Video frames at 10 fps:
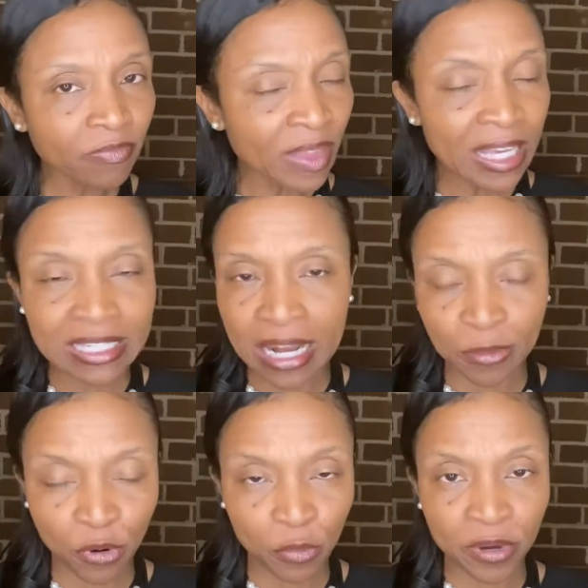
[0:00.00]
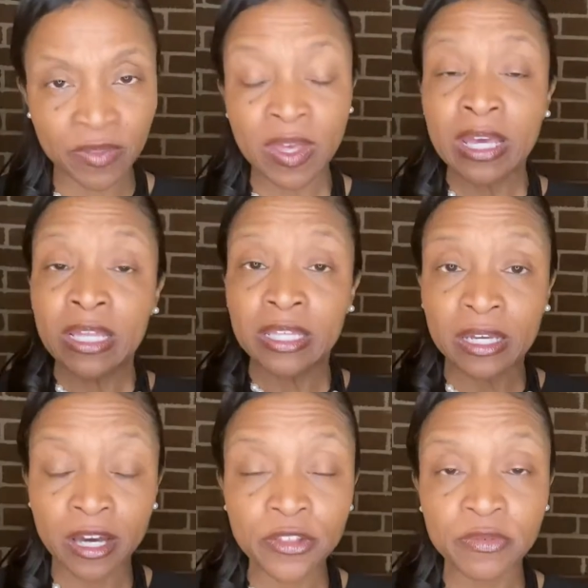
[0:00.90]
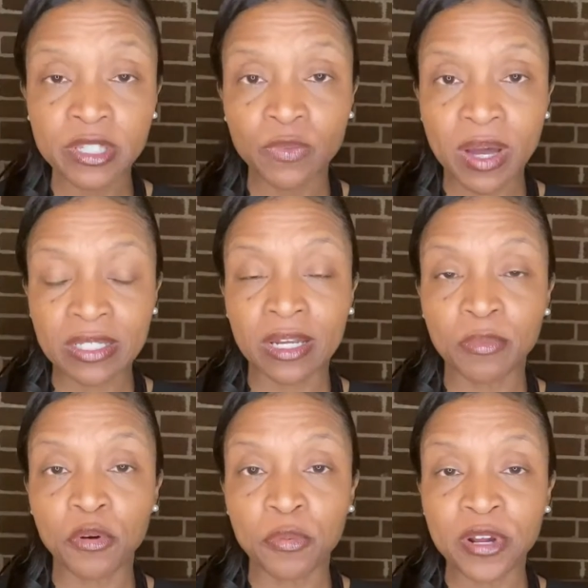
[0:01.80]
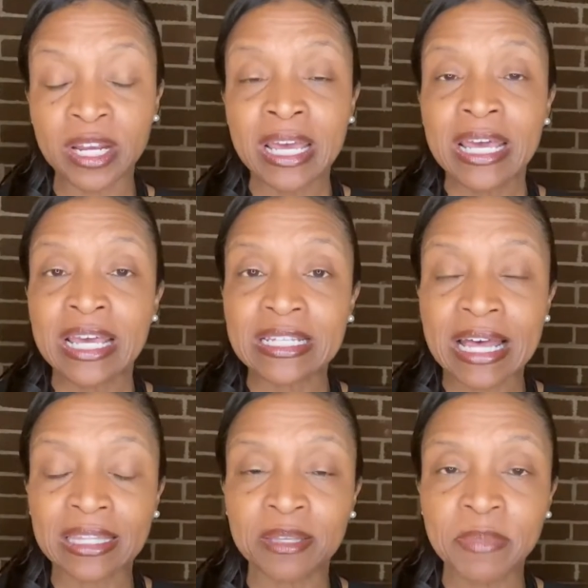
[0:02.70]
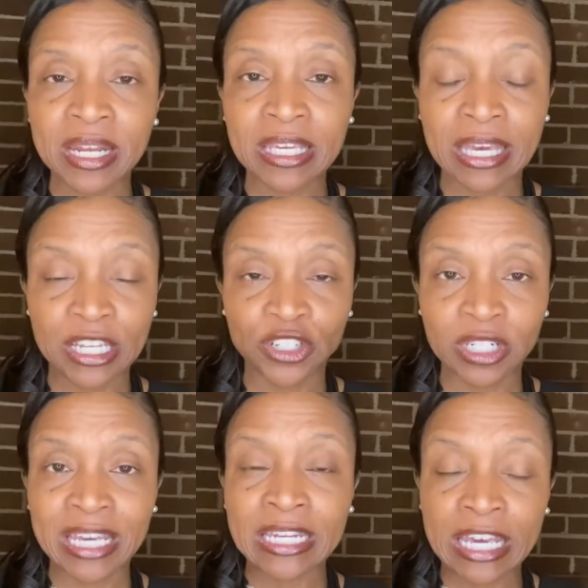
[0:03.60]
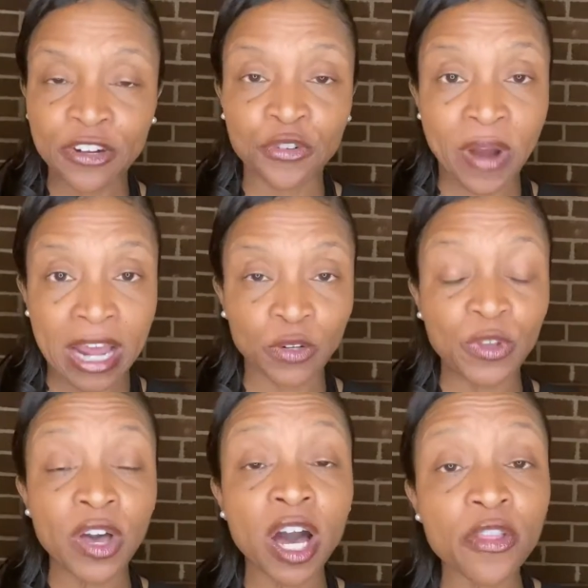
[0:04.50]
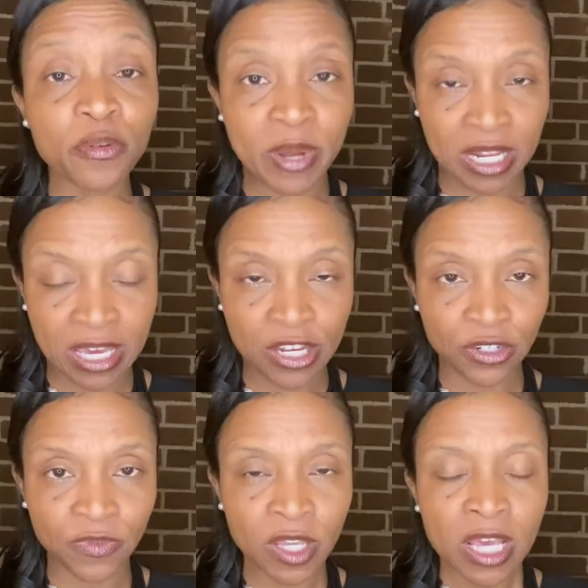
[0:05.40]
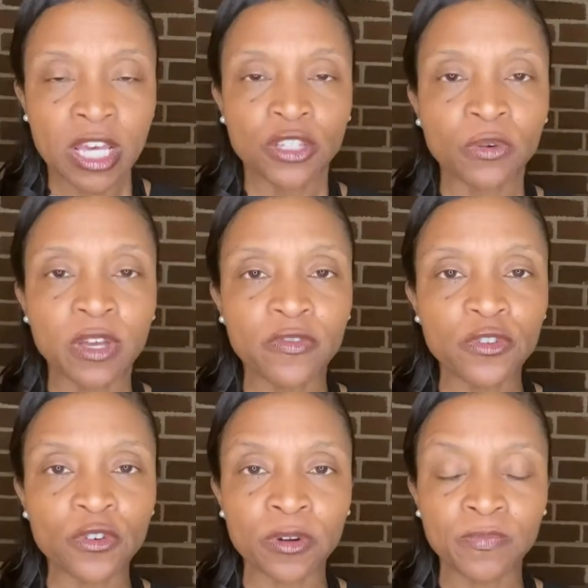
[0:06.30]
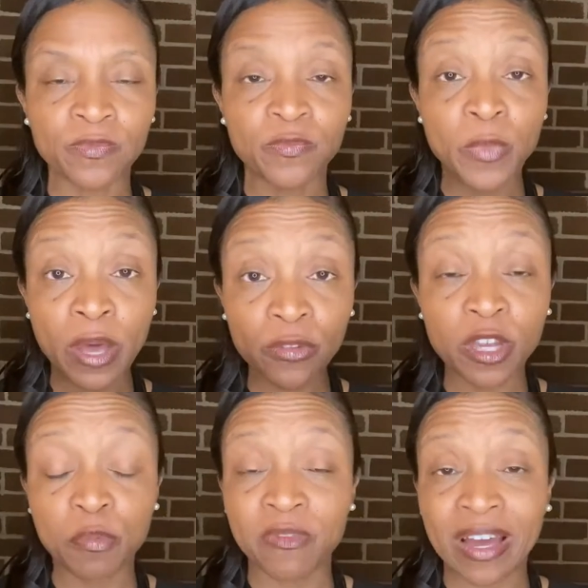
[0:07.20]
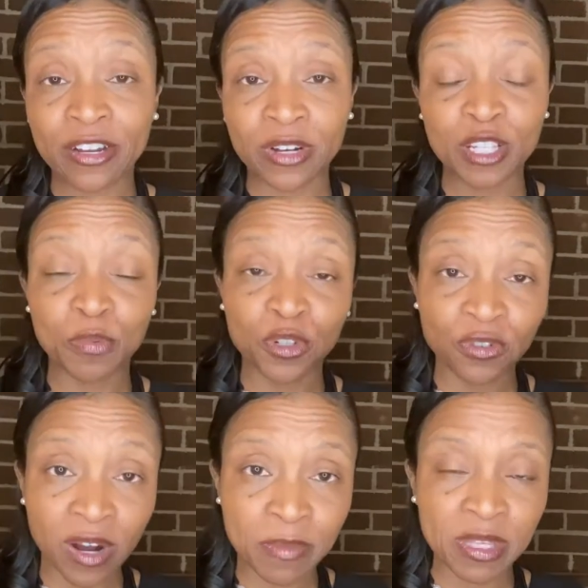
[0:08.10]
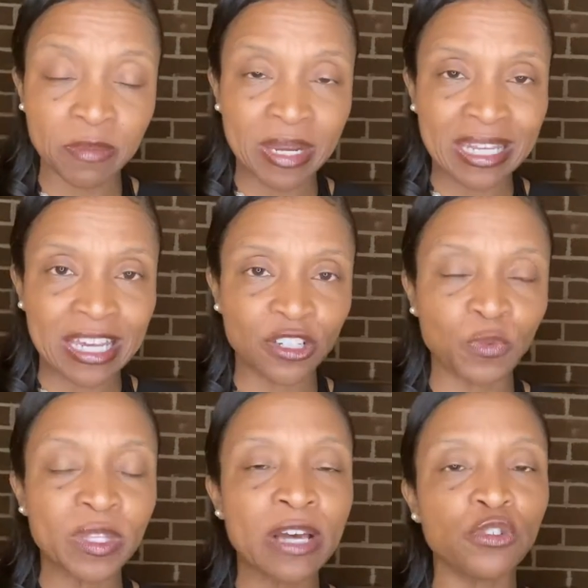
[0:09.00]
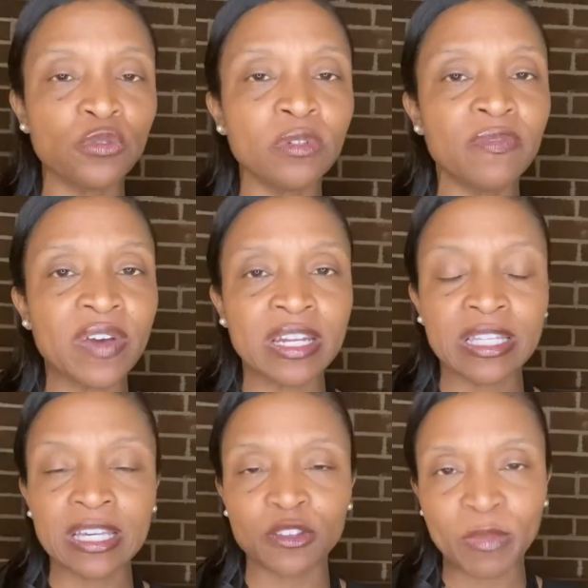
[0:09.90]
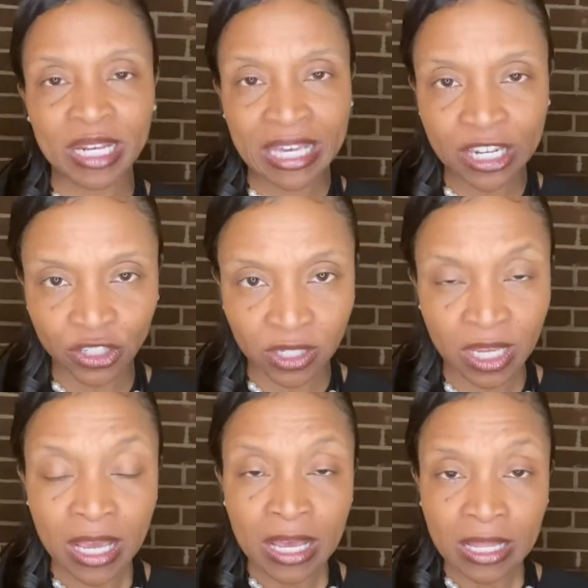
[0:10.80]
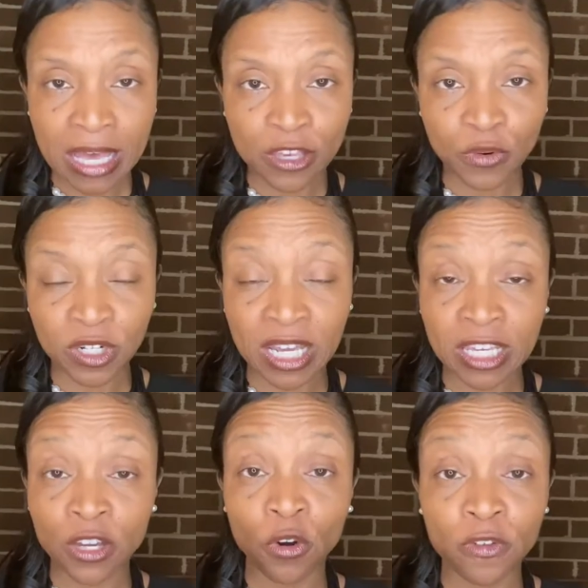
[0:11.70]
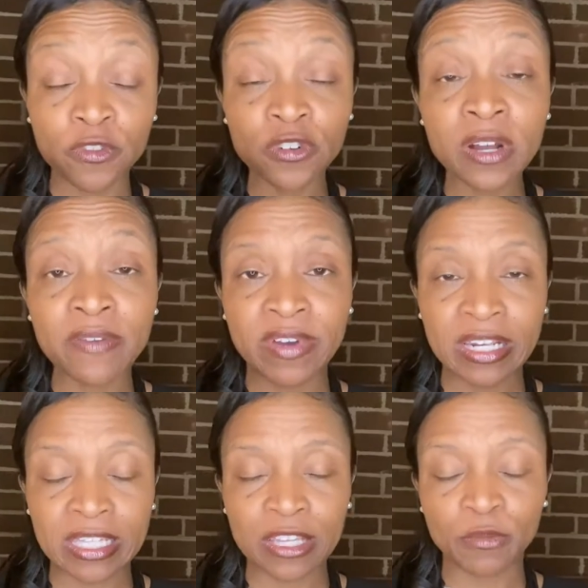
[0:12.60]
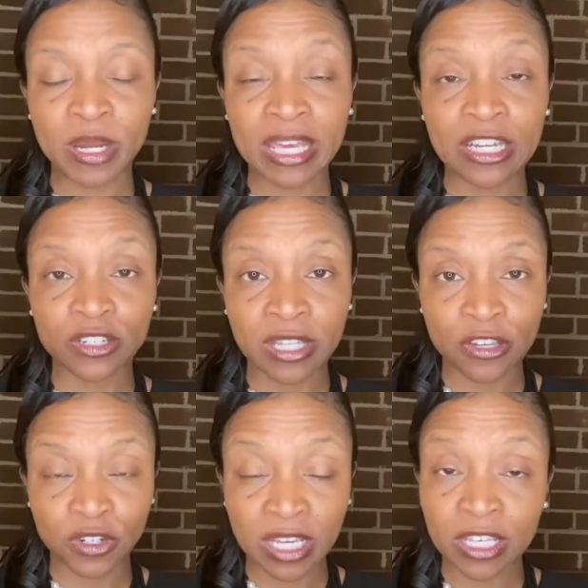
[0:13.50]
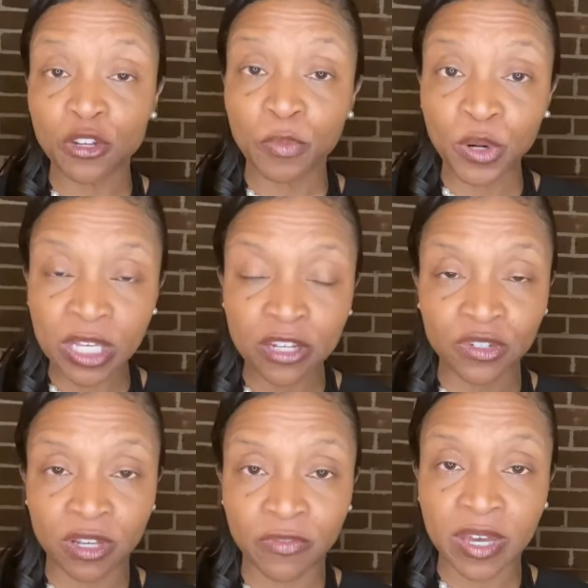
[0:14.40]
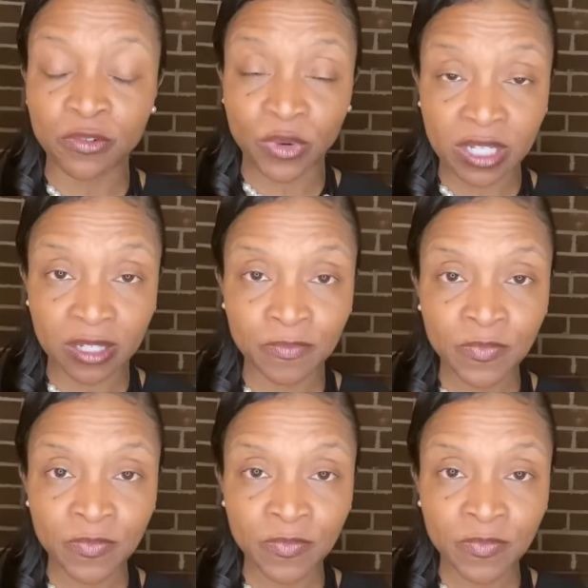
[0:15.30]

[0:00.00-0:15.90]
is not appropriate. The other reason why it's not appropriate is that the medication can interact with other medications. So if your healthcare provider is prescribing the medication without truly vetting the other medications that you are taking, or if you're not vetting the other medications that you're taking, you're putting yourself at risk.